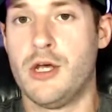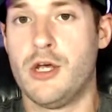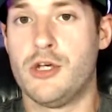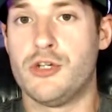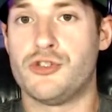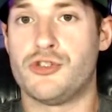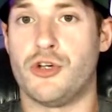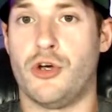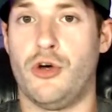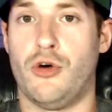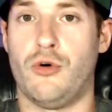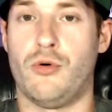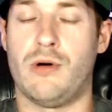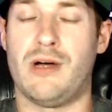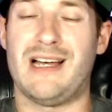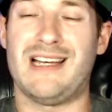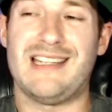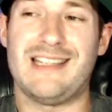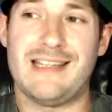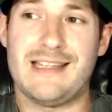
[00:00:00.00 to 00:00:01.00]
So
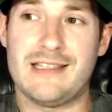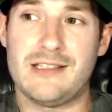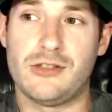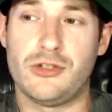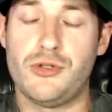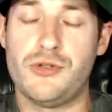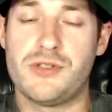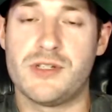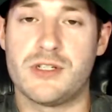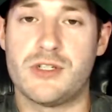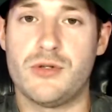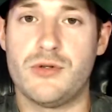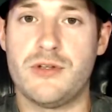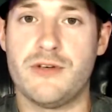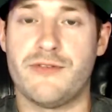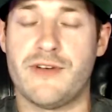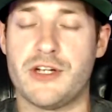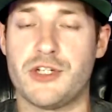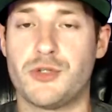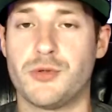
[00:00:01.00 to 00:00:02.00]
losing to the
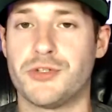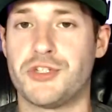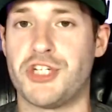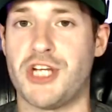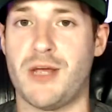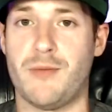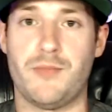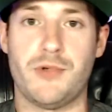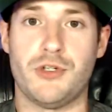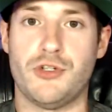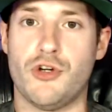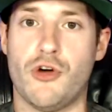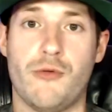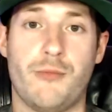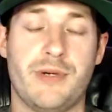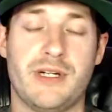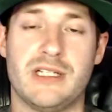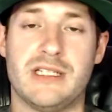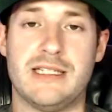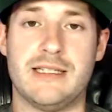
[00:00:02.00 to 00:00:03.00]
eventual champion, no
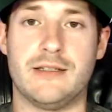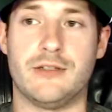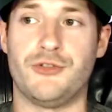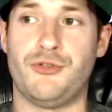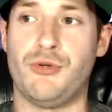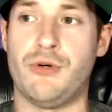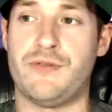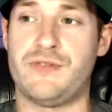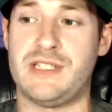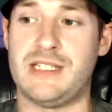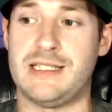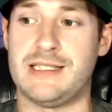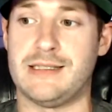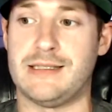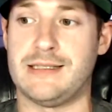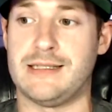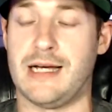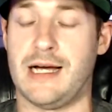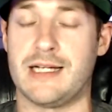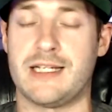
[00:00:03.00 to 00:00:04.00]
big deal. UFC does
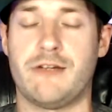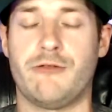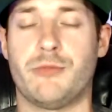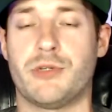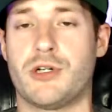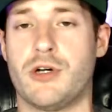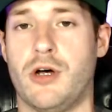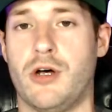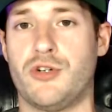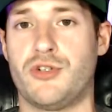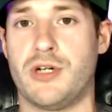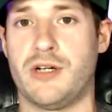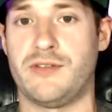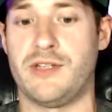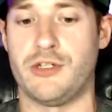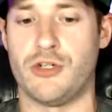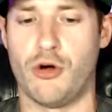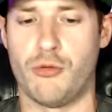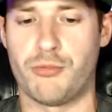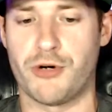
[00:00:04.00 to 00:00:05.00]
not give him a contract. They
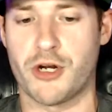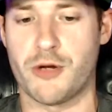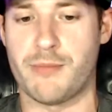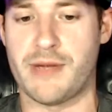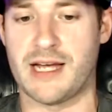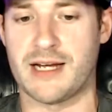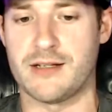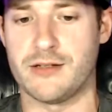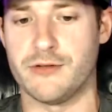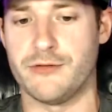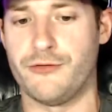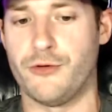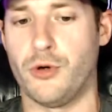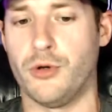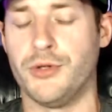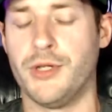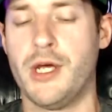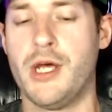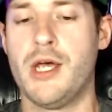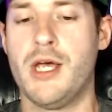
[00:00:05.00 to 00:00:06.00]
don't bring him back in the
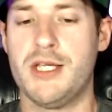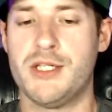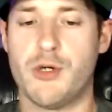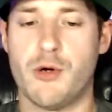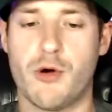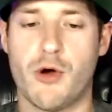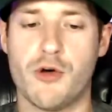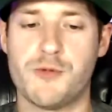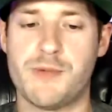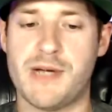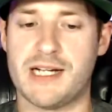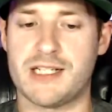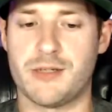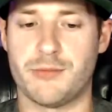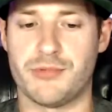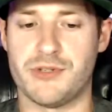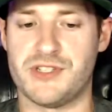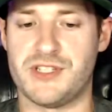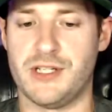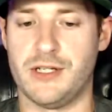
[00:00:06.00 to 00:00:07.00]
fold. So it goes back to
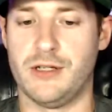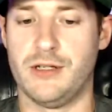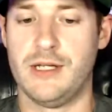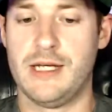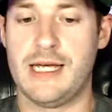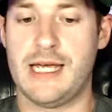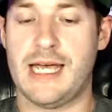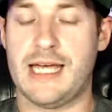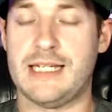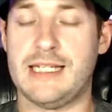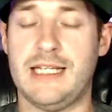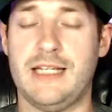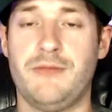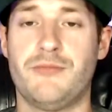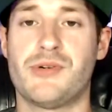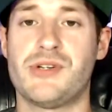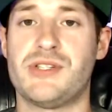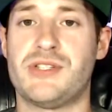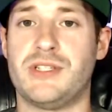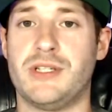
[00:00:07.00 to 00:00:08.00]
Brazil. And in
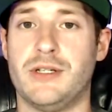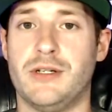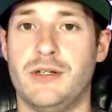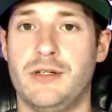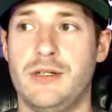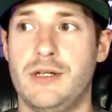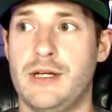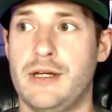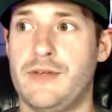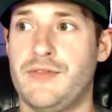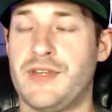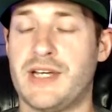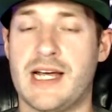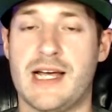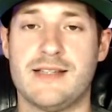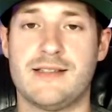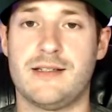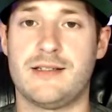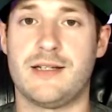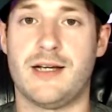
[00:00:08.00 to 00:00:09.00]
Brazil, the
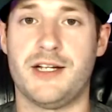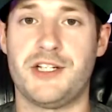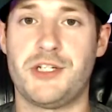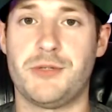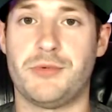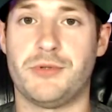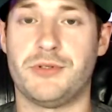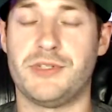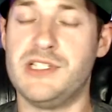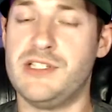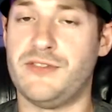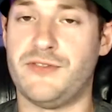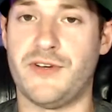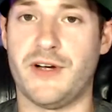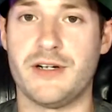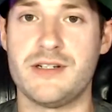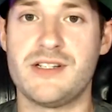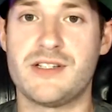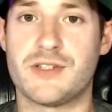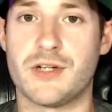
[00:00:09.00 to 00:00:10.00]
guy's untouchable. He's
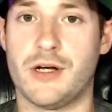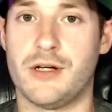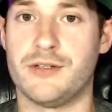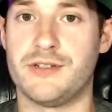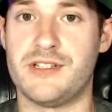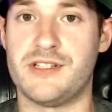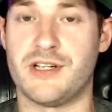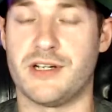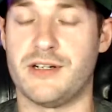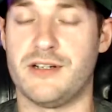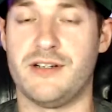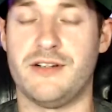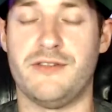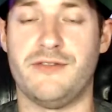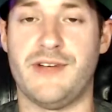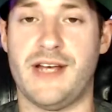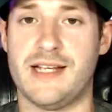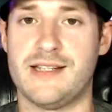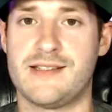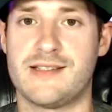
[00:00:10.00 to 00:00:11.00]
very solid. He's got an
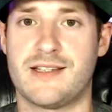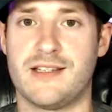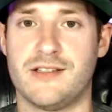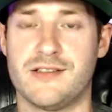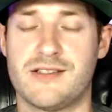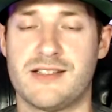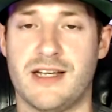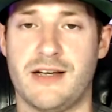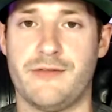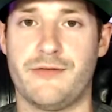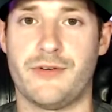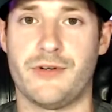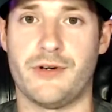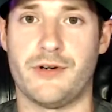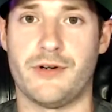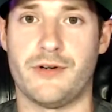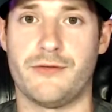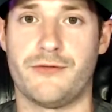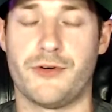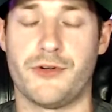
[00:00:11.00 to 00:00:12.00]
advanced skill set
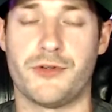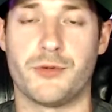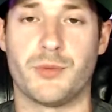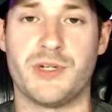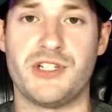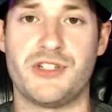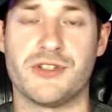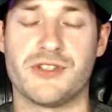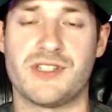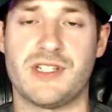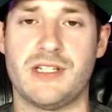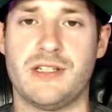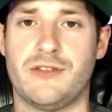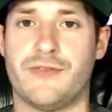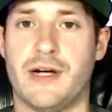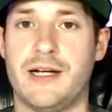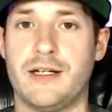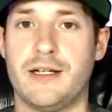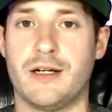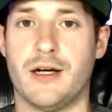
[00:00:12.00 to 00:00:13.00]
for the regional scene he's
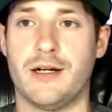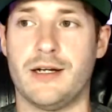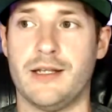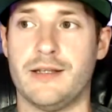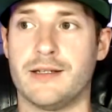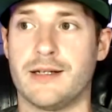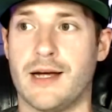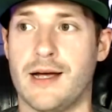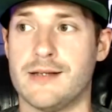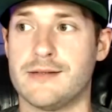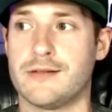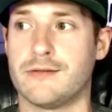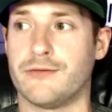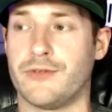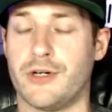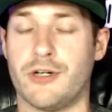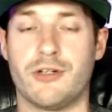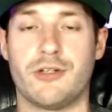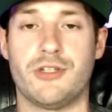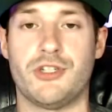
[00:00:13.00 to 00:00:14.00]
fighting on, and the guy's in
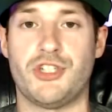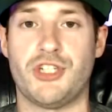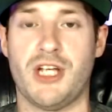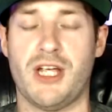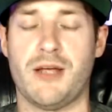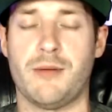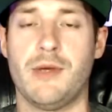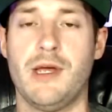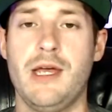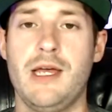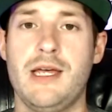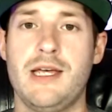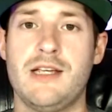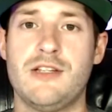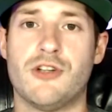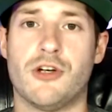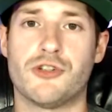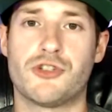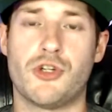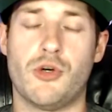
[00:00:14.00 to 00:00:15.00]
very good shape. He's
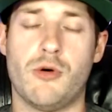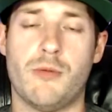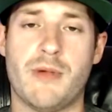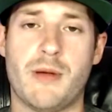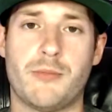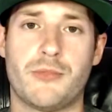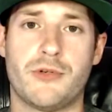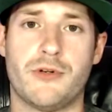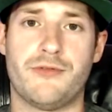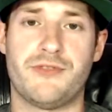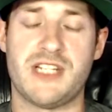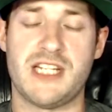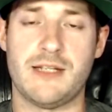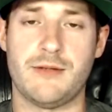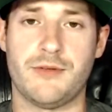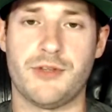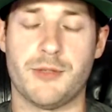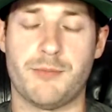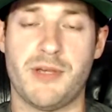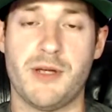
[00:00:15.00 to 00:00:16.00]
also a member of
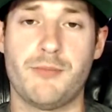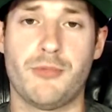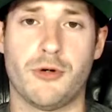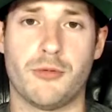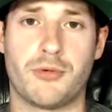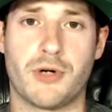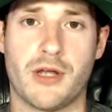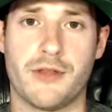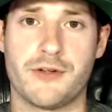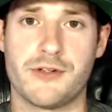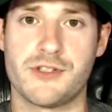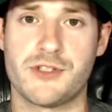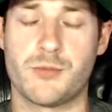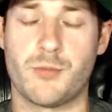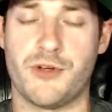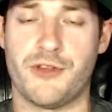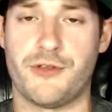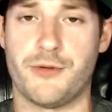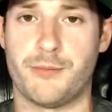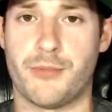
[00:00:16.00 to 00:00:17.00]
the Pitbull brothers
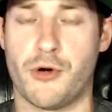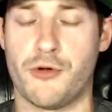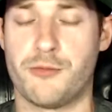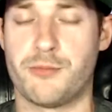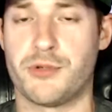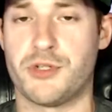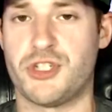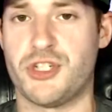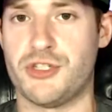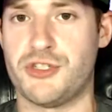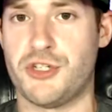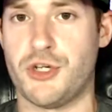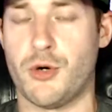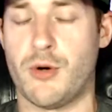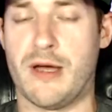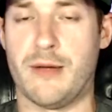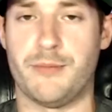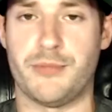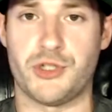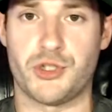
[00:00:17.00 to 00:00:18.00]
with both Patricio
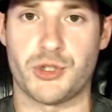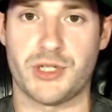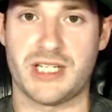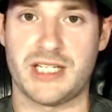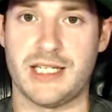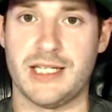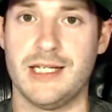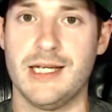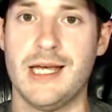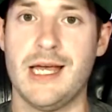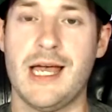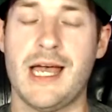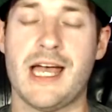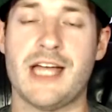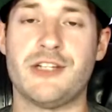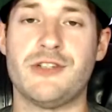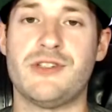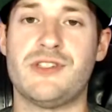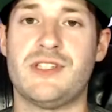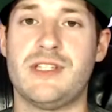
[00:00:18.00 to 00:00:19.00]
and Patricky,
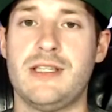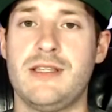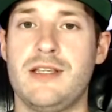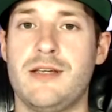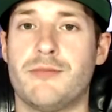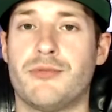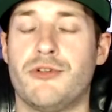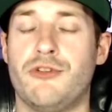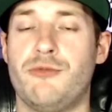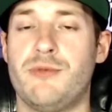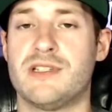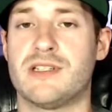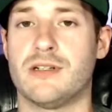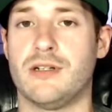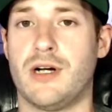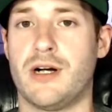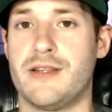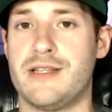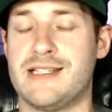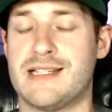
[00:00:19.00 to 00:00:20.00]
and you see the improvements a
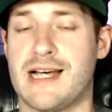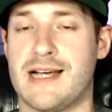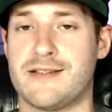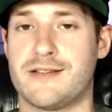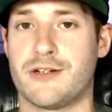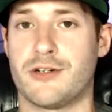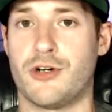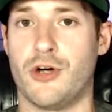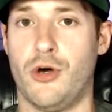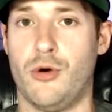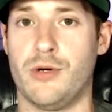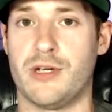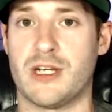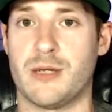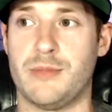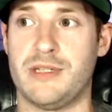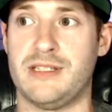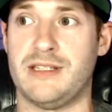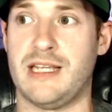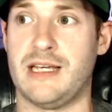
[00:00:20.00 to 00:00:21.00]
lot of these guys are
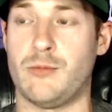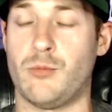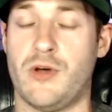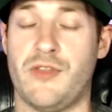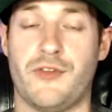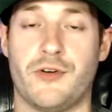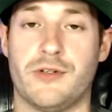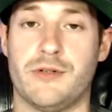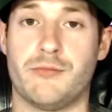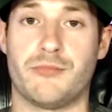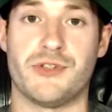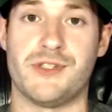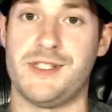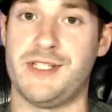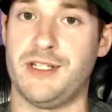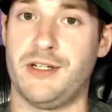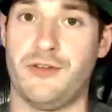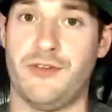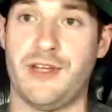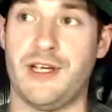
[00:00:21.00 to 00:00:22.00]
going. When they're in
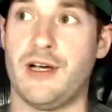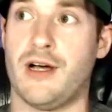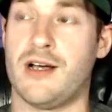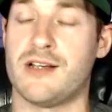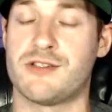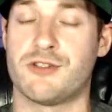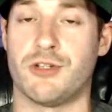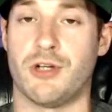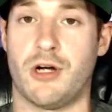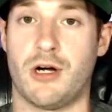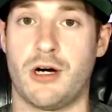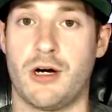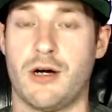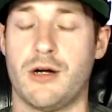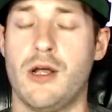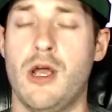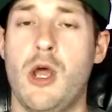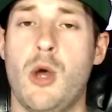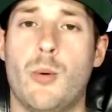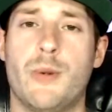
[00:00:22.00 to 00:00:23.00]
Brazil, they hustle hard.
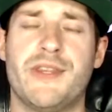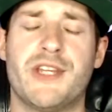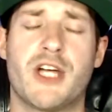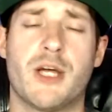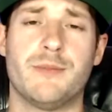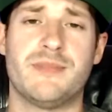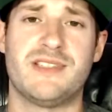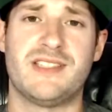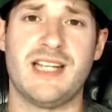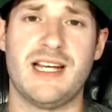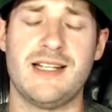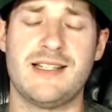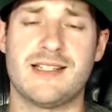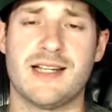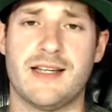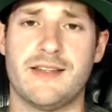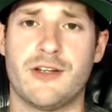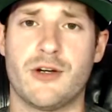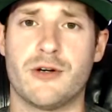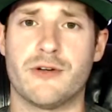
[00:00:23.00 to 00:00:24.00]
When they come
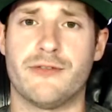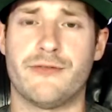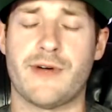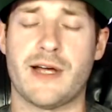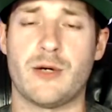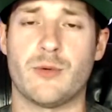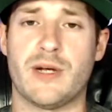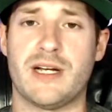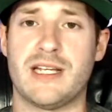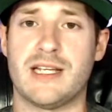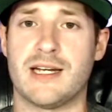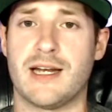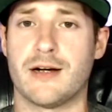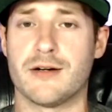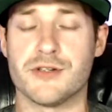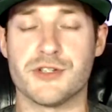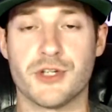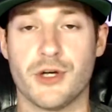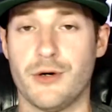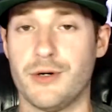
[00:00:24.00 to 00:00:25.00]
stateside, they go to Fight Ready in
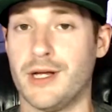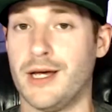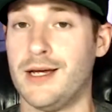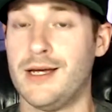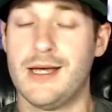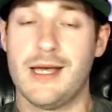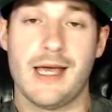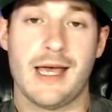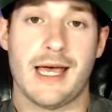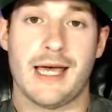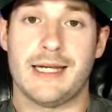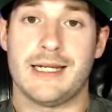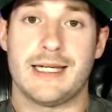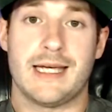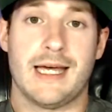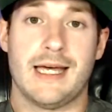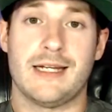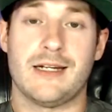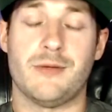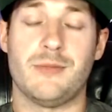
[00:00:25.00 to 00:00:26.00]
Arizona. And
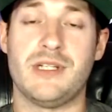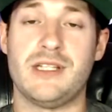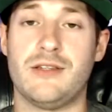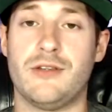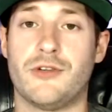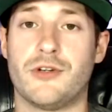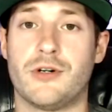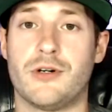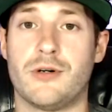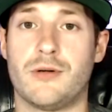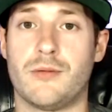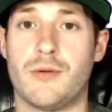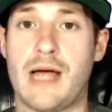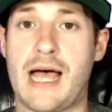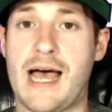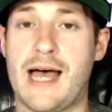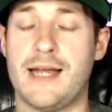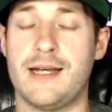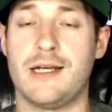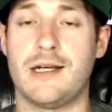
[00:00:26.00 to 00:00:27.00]
again, they're
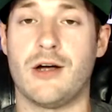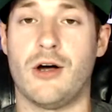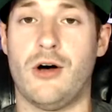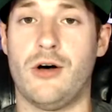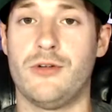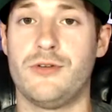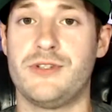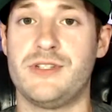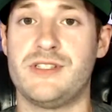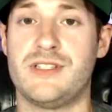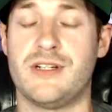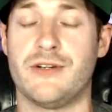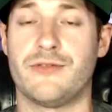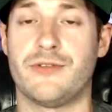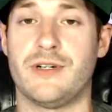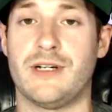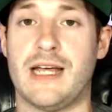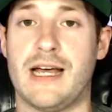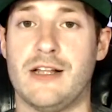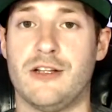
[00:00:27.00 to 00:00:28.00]
adding all these
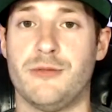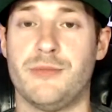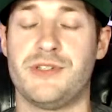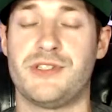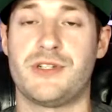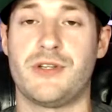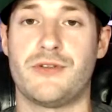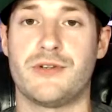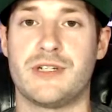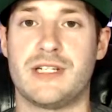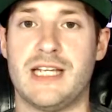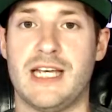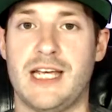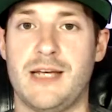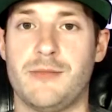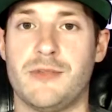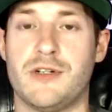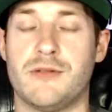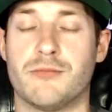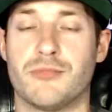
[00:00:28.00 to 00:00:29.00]
different elements to their
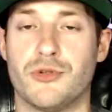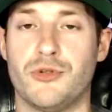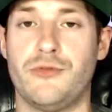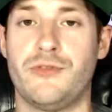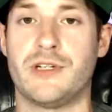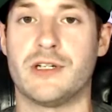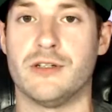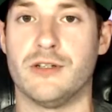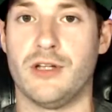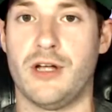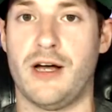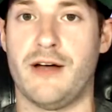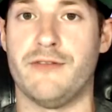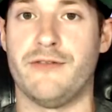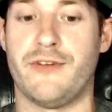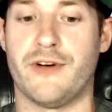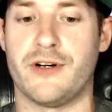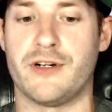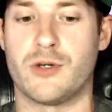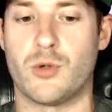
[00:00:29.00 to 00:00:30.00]
game and improving a lot
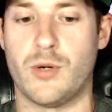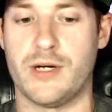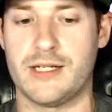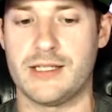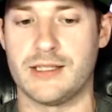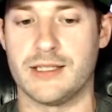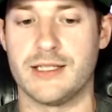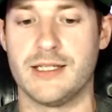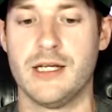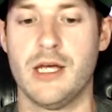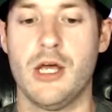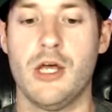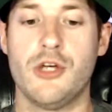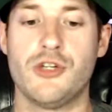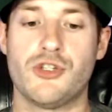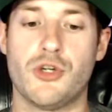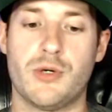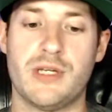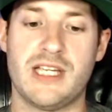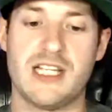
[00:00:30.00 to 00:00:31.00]
very quickly.
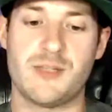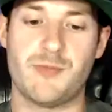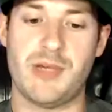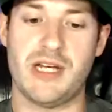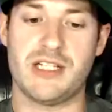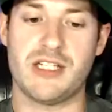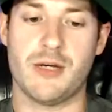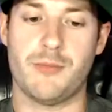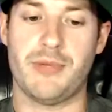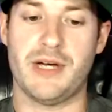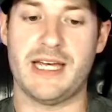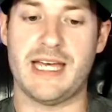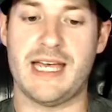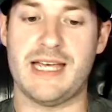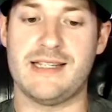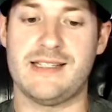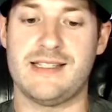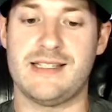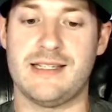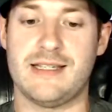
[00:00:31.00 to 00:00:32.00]
So he gets picked up by
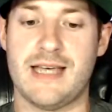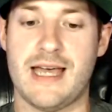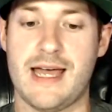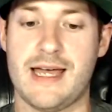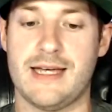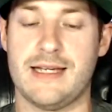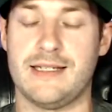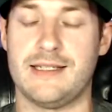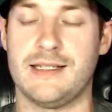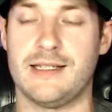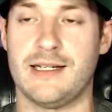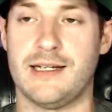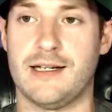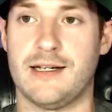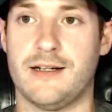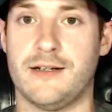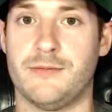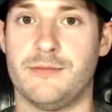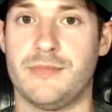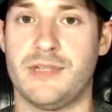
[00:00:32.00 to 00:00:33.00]
ACA.
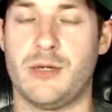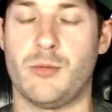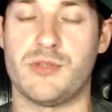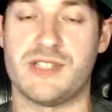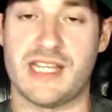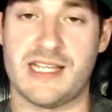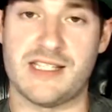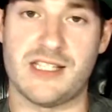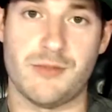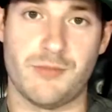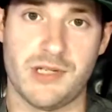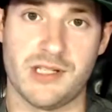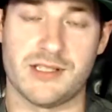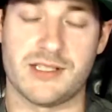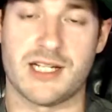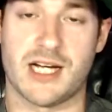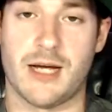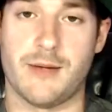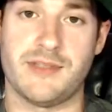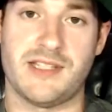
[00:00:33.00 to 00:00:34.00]
It was ACB at the
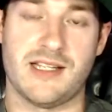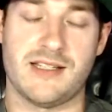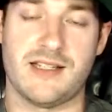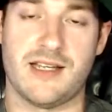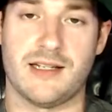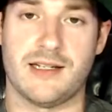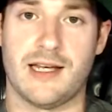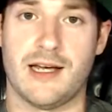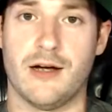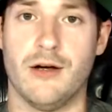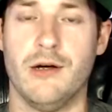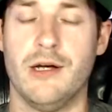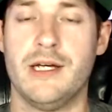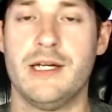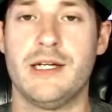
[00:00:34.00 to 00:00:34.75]
time. It's ACA now.